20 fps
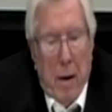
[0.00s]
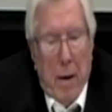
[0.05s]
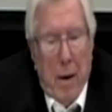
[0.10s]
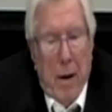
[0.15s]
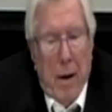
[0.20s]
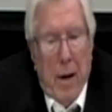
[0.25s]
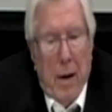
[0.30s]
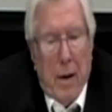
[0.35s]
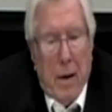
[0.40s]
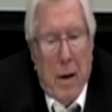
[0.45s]

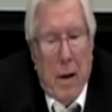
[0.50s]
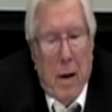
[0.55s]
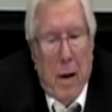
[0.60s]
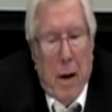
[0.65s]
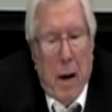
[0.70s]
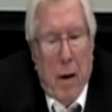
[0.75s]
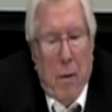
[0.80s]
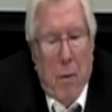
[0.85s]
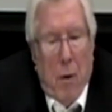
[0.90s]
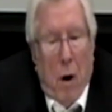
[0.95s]
Uh,
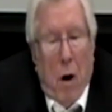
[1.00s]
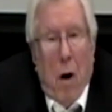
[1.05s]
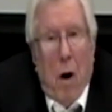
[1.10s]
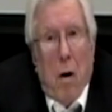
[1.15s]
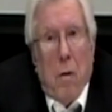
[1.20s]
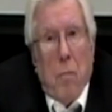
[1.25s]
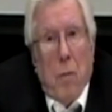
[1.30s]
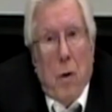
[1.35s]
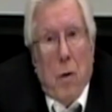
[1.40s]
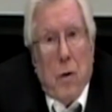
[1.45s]
Hitler
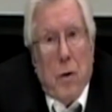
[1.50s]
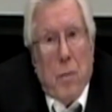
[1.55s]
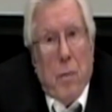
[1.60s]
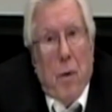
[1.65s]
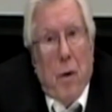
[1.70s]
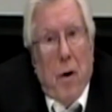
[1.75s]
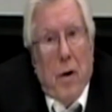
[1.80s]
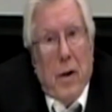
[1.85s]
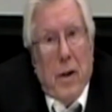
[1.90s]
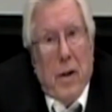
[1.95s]
almost
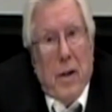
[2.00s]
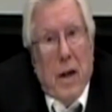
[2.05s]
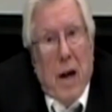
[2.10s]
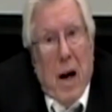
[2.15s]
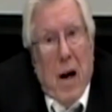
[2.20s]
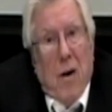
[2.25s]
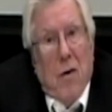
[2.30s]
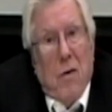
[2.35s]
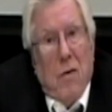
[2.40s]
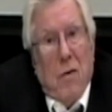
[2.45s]
brought it
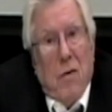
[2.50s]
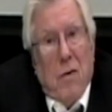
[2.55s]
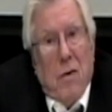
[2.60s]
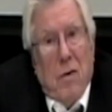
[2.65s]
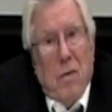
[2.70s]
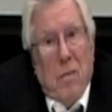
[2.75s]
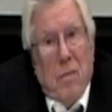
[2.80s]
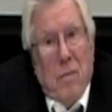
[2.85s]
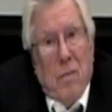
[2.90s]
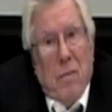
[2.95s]
down,
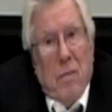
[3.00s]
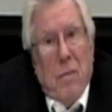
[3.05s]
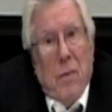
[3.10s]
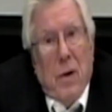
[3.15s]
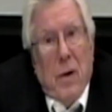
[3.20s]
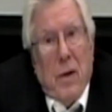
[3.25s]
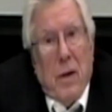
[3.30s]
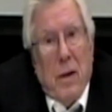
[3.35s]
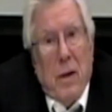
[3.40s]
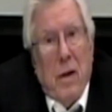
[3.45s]

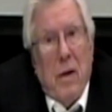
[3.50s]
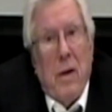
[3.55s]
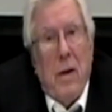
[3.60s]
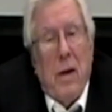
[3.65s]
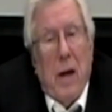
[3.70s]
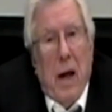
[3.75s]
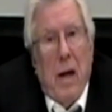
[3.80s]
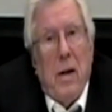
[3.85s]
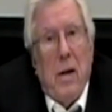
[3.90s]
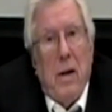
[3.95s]
but it
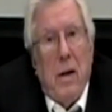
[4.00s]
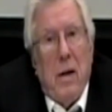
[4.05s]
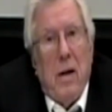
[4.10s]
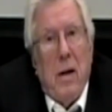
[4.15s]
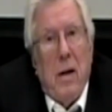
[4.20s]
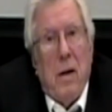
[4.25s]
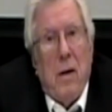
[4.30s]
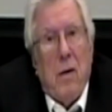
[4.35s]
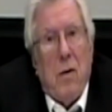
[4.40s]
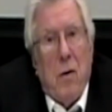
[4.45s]
ended
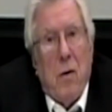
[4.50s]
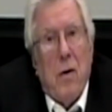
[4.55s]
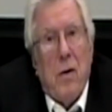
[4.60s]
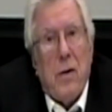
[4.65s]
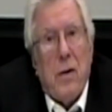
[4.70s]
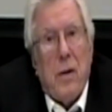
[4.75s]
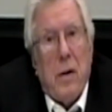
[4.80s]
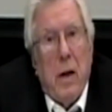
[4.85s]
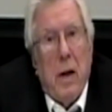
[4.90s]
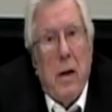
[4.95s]
in
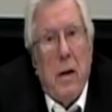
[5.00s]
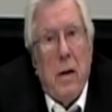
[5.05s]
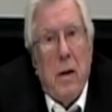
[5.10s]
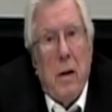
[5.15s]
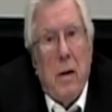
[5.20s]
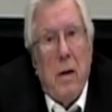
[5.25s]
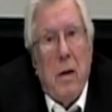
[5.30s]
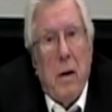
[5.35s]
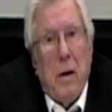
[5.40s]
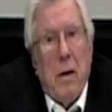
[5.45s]
Kursk and
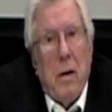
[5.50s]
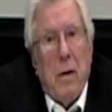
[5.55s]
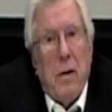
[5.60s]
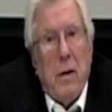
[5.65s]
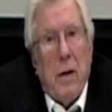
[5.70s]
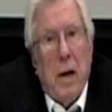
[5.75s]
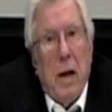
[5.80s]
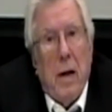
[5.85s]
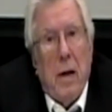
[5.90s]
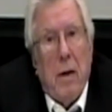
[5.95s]
in, in
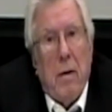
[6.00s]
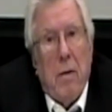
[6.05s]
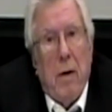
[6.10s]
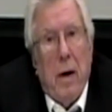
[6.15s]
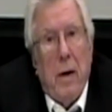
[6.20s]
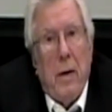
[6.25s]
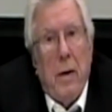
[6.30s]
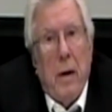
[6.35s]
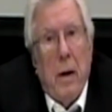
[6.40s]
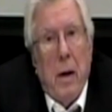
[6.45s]

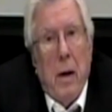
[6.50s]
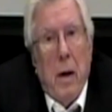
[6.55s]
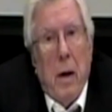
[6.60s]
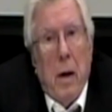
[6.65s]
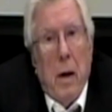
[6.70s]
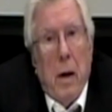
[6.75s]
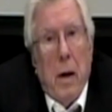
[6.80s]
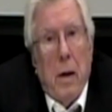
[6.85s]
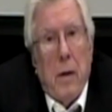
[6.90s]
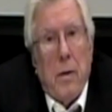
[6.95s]
Stalingrad
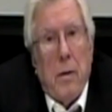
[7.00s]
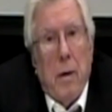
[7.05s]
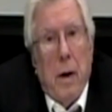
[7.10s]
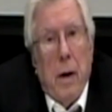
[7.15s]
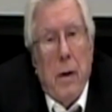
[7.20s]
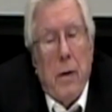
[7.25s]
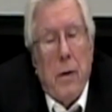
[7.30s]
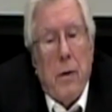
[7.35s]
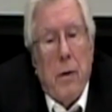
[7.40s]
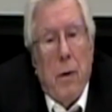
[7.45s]
and so
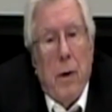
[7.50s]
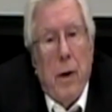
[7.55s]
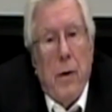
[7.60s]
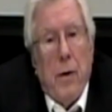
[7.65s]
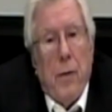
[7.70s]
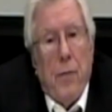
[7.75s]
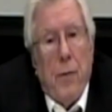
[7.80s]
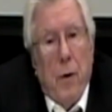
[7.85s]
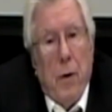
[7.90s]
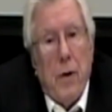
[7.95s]
on. So in
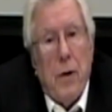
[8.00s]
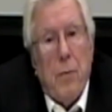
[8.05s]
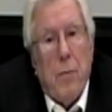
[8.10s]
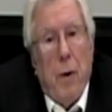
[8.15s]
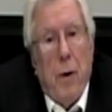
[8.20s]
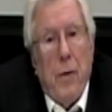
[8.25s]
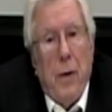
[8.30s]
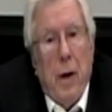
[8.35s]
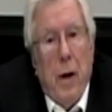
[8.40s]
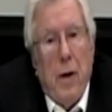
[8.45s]
the first
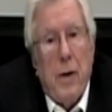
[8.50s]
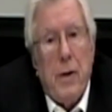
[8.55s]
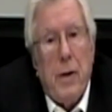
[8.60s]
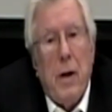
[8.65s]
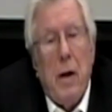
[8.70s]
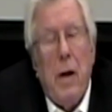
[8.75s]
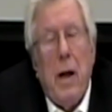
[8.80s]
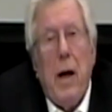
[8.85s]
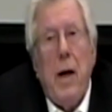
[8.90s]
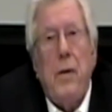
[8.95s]
one, there are
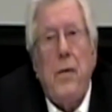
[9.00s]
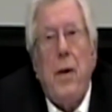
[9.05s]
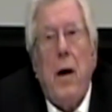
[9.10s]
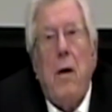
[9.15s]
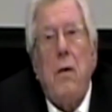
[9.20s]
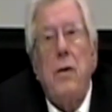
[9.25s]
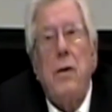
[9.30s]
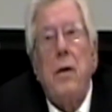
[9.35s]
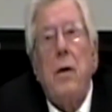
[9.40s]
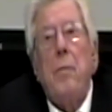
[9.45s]
still
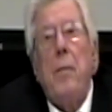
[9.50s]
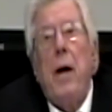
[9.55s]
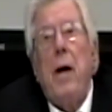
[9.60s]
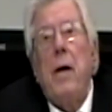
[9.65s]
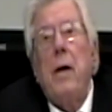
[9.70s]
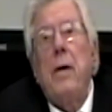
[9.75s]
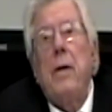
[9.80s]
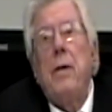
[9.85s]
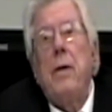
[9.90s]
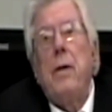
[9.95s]
8,000
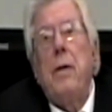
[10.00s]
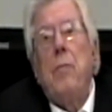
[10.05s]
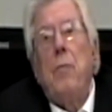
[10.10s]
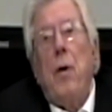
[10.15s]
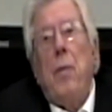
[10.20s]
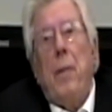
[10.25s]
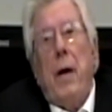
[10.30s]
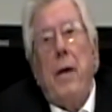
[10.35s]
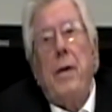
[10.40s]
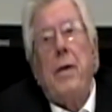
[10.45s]
Americans in
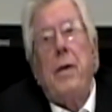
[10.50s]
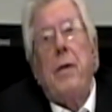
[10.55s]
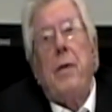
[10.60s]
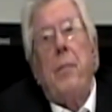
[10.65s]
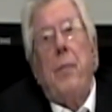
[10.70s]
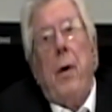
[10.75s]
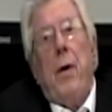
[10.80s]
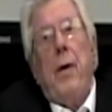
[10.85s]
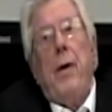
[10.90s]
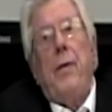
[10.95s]

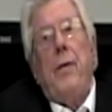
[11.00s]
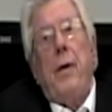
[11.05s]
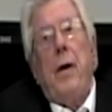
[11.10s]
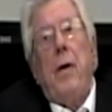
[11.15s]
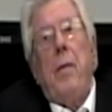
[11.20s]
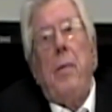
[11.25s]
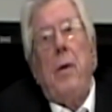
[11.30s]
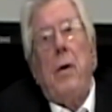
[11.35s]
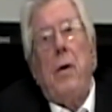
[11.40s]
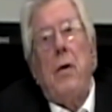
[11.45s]
Murmansk buried
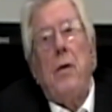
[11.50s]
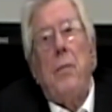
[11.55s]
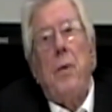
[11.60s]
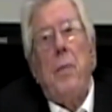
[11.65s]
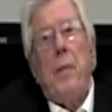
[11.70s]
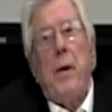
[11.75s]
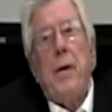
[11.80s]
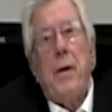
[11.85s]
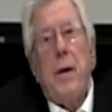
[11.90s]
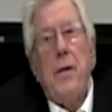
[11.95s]
there because we
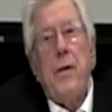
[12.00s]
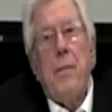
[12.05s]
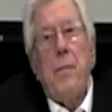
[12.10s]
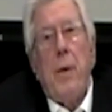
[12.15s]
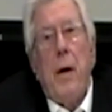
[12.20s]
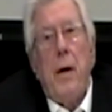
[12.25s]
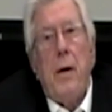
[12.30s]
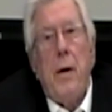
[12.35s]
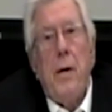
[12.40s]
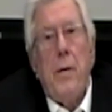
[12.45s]

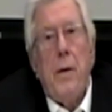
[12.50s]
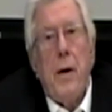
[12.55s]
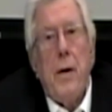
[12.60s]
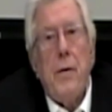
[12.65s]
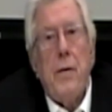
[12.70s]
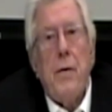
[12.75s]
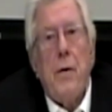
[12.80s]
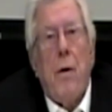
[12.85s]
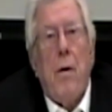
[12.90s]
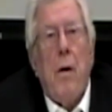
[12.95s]
participate in
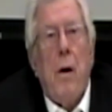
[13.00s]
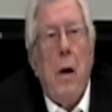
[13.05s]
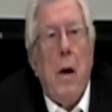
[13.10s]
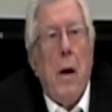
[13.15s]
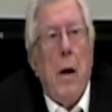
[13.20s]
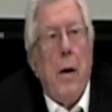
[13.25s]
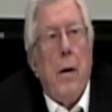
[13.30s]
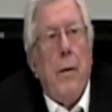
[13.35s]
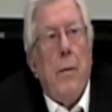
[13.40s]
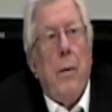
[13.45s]
this. So
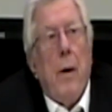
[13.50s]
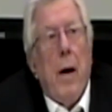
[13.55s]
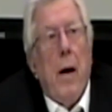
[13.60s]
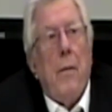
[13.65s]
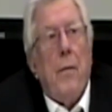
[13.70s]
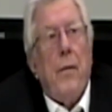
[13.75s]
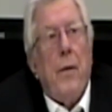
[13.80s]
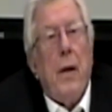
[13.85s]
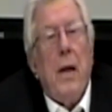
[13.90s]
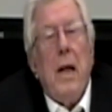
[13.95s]
we
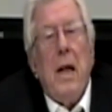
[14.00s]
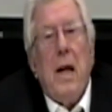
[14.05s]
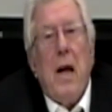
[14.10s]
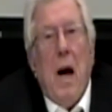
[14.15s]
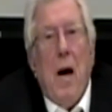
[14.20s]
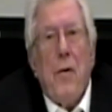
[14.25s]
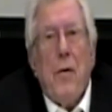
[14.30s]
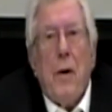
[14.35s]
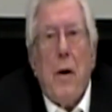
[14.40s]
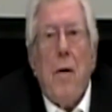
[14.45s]
have three
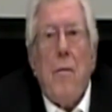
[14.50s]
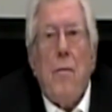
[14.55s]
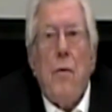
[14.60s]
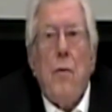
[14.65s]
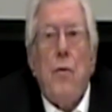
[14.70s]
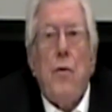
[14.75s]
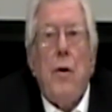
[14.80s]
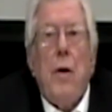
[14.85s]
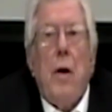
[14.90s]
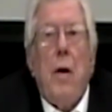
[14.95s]

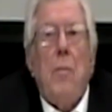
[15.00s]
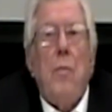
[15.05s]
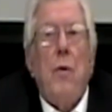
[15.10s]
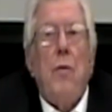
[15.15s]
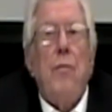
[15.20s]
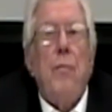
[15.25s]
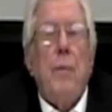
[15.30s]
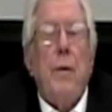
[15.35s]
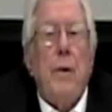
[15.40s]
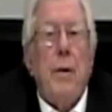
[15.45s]
counter-revolutionary
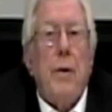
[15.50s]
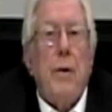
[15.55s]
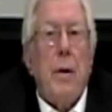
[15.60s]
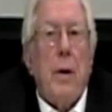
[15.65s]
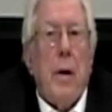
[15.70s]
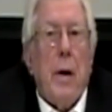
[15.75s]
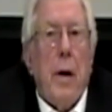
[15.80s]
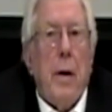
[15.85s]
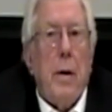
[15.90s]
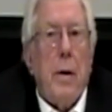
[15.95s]
movements
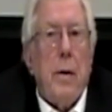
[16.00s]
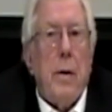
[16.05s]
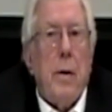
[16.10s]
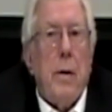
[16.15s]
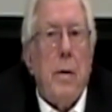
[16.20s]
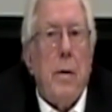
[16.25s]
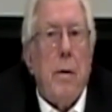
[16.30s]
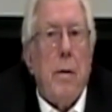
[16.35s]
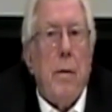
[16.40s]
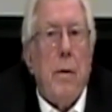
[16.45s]
against
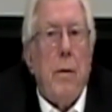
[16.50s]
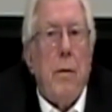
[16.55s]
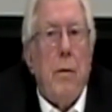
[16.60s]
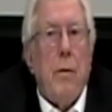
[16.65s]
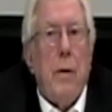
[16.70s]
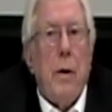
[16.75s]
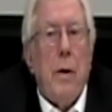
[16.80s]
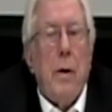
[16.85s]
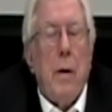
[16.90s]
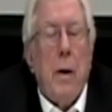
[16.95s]
the Soviet
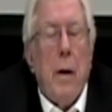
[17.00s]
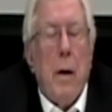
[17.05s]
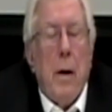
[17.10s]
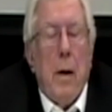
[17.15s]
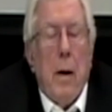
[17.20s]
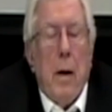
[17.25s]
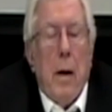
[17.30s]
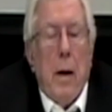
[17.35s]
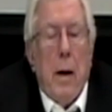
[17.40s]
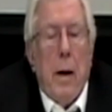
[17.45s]
Union,
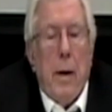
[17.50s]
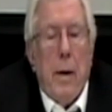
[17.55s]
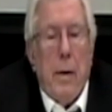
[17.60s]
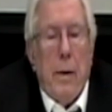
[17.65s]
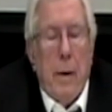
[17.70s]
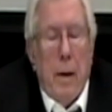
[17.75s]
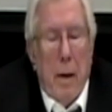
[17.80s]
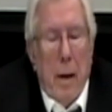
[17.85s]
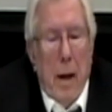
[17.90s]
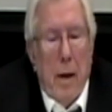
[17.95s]
and
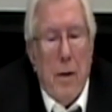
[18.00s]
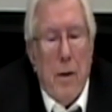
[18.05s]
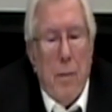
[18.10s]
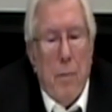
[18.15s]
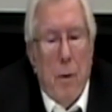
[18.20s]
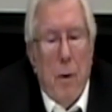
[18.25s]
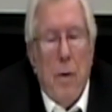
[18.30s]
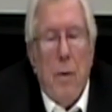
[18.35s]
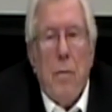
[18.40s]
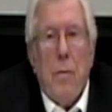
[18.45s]
the last
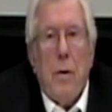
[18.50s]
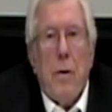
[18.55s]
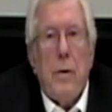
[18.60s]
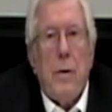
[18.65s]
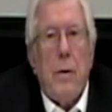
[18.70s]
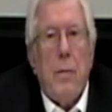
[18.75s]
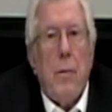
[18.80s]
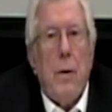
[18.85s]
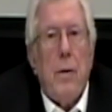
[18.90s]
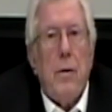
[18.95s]
one
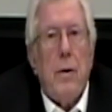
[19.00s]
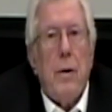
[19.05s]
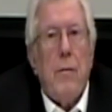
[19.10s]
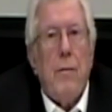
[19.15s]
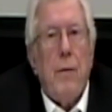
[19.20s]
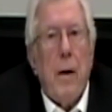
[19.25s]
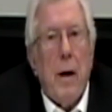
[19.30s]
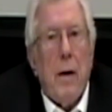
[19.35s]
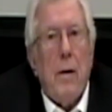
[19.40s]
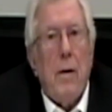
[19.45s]
was the most
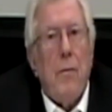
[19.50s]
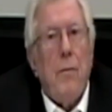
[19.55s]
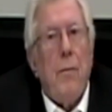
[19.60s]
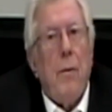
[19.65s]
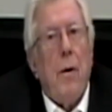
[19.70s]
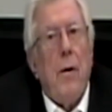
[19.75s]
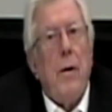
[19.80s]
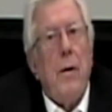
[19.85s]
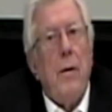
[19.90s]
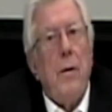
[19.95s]
effective
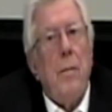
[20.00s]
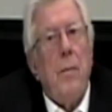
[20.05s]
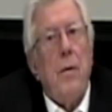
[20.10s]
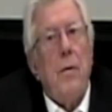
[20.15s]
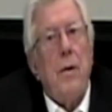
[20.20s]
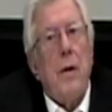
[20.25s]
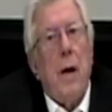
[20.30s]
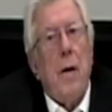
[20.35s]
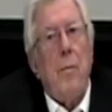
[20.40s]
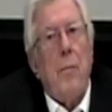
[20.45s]
one and the
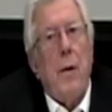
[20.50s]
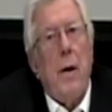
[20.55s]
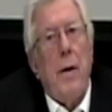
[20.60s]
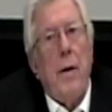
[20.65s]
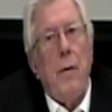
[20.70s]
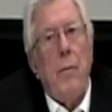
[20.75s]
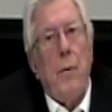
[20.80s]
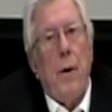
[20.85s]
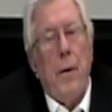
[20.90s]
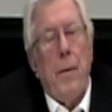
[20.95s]
most
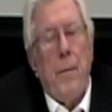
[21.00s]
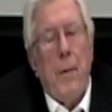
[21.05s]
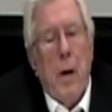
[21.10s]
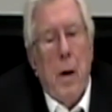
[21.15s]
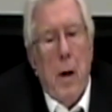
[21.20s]
unbloody one.